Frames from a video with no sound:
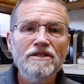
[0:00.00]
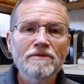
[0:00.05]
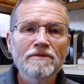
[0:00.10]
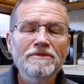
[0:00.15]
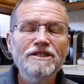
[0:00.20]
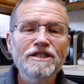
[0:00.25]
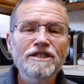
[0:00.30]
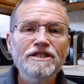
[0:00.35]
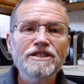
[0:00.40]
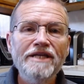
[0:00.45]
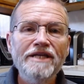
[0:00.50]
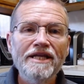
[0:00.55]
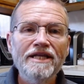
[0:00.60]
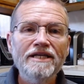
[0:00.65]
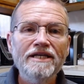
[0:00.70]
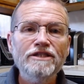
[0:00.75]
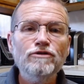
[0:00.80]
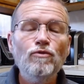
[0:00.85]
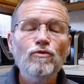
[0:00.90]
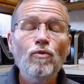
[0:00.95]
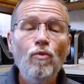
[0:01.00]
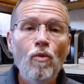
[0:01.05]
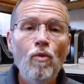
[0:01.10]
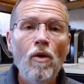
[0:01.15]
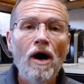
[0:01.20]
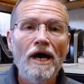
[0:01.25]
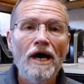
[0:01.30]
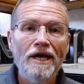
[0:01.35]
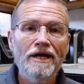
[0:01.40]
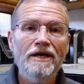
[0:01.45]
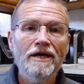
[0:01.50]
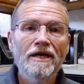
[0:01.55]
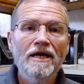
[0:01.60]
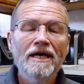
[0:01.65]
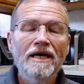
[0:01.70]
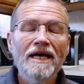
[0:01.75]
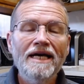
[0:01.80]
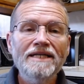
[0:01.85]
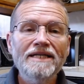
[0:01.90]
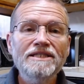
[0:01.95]
Let me just say this. One,
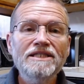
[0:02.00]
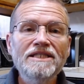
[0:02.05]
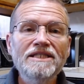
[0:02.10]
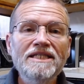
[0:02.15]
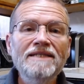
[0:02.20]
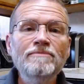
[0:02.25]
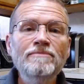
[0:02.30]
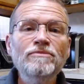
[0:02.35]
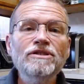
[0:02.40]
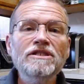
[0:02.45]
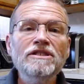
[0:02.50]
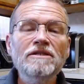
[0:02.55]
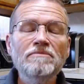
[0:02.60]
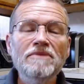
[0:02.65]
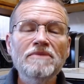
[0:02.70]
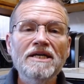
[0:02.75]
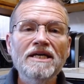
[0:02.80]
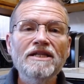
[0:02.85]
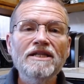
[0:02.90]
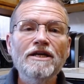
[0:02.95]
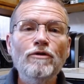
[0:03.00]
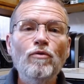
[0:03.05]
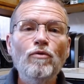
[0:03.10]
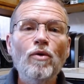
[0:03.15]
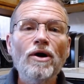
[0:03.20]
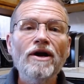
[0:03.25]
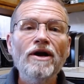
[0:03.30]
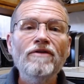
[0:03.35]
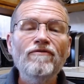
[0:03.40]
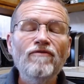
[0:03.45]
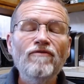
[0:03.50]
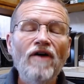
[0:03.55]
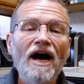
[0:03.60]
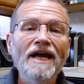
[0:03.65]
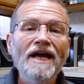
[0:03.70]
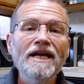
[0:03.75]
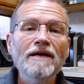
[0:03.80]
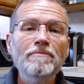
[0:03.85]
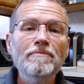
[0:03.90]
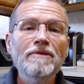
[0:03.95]
it seems to me that we're
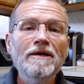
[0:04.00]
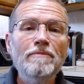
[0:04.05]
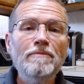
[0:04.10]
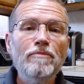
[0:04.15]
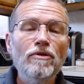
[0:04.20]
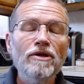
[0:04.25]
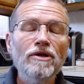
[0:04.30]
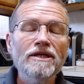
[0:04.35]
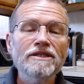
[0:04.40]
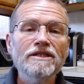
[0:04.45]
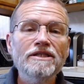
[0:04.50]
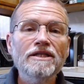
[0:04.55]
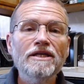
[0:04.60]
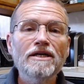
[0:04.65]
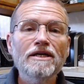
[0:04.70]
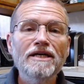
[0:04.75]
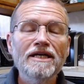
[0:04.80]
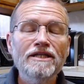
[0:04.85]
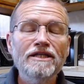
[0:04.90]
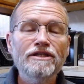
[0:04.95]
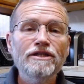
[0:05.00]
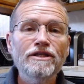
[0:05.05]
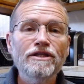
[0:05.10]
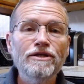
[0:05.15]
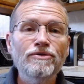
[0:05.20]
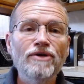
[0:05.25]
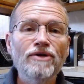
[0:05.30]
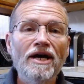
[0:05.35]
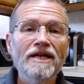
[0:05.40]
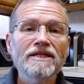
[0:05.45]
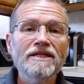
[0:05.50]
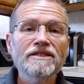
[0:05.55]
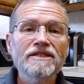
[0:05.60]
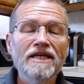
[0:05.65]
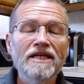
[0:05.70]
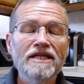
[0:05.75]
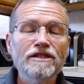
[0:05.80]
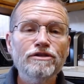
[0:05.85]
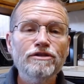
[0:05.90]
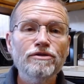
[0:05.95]
inviting people into the into the United
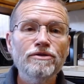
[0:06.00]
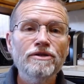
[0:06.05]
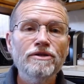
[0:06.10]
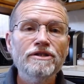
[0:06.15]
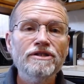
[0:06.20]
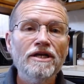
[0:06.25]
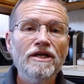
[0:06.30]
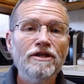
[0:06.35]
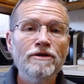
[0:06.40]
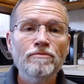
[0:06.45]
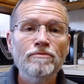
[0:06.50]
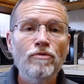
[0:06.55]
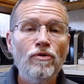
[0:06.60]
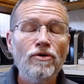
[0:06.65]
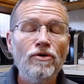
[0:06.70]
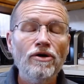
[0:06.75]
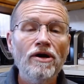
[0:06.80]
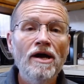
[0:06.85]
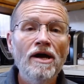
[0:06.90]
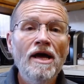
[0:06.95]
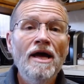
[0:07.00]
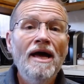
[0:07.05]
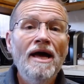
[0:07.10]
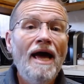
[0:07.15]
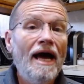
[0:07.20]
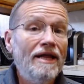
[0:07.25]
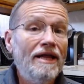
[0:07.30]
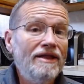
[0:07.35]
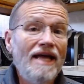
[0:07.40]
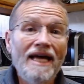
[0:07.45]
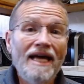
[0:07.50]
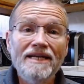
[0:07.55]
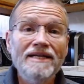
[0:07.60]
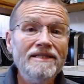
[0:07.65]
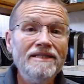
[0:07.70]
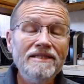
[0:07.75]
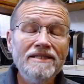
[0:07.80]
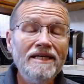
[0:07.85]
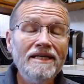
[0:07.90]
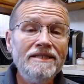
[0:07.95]
States through the southern border, and that
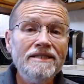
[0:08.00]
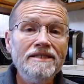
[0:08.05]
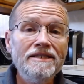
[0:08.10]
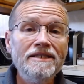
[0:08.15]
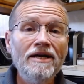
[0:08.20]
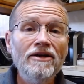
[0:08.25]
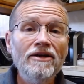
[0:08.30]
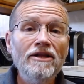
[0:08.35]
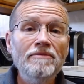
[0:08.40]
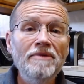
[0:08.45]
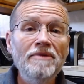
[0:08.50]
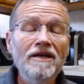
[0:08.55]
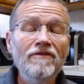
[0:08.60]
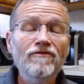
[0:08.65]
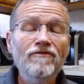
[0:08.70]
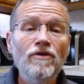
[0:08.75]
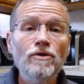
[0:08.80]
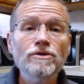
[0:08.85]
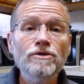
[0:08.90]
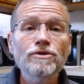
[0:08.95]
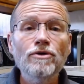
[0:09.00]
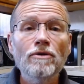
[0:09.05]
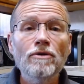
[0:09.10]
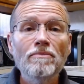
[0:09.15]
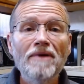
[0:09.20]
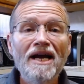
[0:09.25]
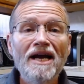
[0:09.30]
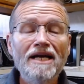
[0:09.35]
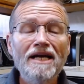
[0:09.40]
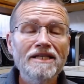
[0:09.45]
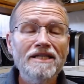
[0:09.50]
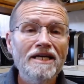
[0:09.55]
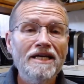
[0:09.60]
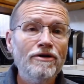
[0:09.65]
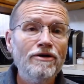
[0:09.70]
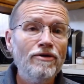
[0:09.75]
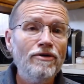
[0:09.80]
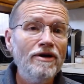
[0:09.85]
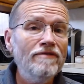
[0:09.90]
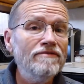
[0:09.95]
doesn't necessarily mean folks who are Mexican
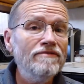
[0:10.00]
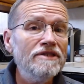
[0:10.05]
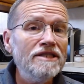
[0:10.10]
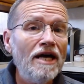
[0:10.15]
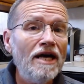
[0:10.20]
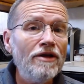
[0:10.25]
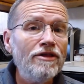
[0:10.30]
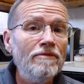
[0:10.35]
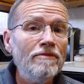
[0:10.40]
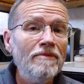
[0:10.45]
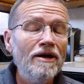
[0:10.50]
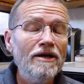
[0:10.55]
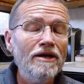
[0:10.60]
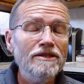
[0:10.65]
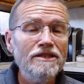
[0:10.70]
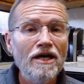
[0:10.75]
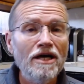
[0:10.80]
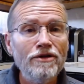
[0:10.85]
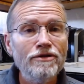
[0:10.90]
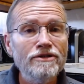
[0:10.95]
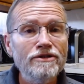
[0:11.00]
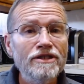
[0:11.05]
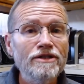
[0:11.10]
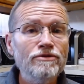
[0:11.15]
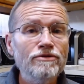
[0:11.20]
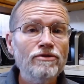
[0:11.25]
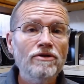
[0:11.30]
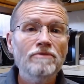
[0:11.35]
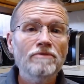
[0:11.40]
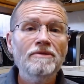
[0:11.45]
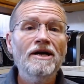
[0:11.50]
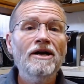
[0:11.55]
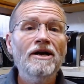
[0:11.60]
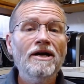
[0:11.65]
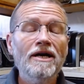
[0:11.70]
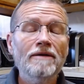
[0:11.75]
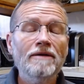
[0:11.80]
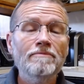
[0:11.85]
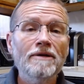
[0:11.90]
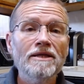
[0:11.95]
or even South South or Central
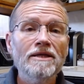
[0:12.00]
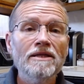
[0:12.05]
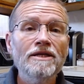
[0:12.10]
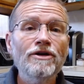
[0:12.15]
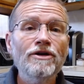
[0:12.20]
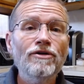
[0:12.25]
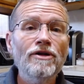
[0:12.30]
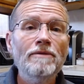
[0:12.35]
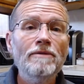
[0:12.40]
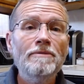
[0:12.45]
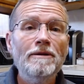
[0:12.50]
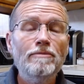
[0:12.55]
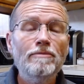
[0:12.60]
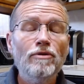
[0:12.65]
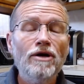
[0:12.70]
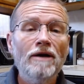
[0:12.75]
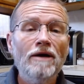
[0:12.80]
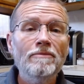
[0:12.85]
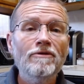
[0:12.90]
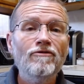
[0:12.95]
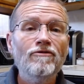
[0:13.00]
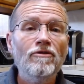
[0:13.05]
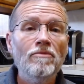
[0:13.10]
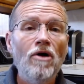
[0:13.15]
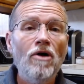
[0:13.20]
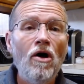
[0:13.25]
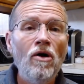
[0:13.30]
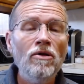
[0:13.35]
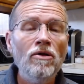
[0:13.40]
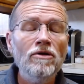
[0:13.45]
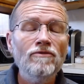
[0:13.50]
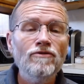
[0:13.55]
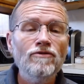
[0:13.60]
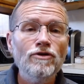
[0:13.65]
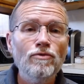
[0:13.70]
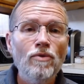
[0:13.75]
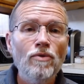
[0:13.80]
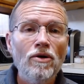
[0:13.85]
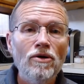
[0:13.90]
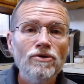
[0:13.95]
American, but literally people coming from all over the
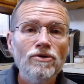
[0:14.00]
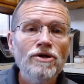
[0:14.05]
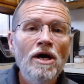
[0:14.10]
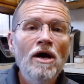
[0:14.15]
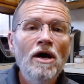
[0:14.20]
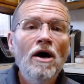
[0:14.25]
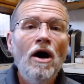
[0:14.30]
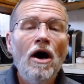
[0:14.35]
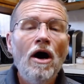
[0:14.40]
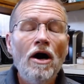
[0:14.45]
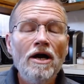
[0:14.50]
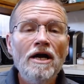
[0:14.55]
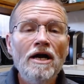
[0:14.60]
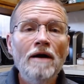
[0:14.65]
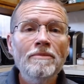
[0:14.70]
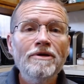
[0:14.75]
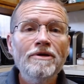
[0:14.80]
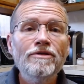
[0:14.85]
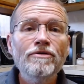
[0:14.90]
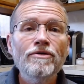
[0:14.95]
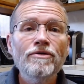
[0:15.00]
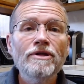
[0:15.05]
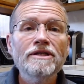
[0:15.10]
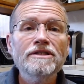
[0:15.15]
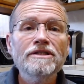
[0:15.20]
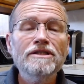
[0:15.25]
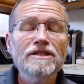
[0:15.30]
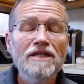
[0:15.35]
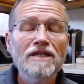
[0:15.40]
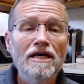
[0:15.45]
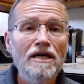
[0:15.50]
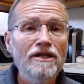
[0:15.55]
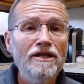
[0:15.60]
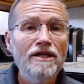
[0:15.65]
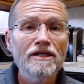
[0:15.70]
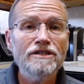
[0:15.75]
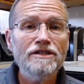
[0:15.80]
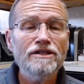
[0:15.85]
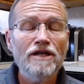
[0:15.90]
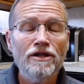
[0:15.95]
world are coming through the
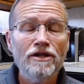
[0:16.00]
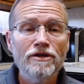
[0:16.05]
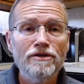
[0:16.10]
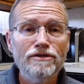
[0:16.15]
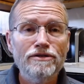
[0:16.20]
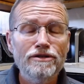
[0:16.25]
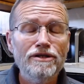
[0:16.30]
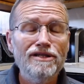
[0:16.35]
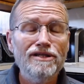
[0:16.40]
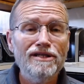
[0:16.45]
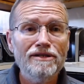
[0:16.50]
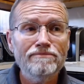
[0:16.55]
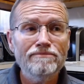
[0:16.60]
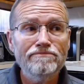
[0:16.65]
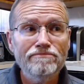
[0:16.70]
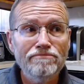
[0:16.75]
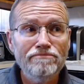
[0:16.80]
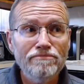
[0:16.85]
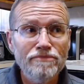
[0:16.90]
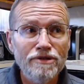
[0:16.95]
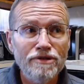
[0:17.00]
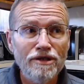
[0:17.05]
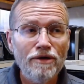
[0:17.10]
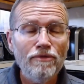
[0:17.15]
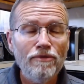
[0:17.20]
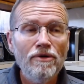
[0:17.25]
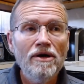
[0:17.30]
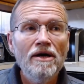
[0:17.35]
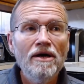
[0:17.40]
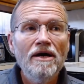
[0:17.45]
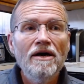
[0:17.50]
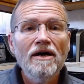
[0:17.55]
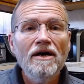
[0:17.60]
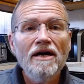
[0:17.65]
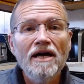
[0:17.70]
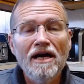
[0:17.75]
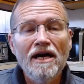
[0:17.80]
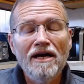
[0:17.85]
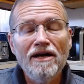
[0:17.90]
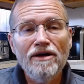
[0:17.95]
the southern to the you know
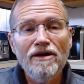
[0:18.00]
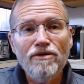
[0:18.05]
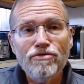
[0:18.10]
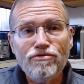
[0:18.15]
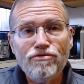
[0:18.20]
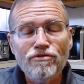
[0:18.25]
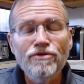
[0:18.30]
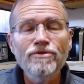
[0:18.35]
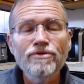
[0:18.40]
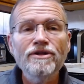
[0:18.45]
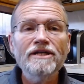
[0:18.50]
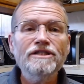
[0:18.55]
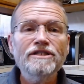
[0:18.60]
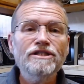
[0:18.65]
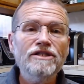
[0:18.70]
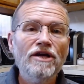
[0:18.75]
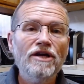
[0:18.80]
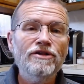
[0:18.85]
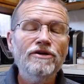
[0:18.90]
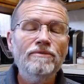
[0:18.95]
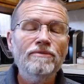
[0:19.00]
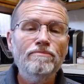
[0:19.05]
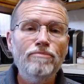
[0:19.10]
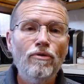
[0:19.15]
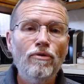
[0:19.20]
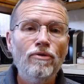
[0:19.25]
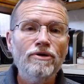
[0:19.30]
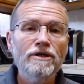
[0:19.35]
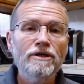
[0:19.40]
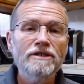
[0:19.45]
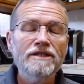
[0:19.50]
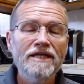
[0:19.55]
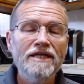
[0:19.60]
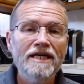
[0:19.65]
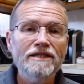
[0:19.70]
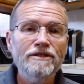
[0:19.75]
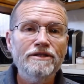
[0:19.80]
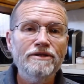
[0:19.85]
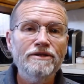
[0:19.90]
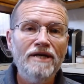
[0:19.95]
through the southern border to
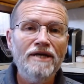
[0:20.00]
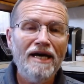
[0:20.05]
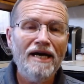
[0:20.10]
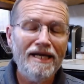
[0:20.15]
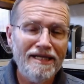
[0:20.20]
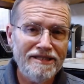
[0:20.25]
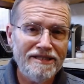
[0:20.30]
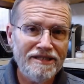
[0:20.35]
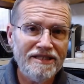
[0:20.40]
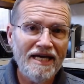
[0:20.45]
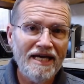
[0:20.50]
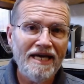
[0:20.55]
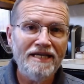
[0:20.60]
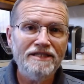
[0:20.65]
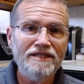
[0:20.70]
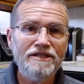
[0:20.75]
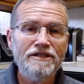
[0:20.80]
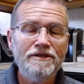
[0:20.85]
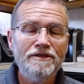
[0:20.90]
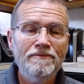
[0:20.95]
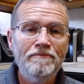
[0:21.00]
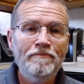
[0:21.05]
get to the United States.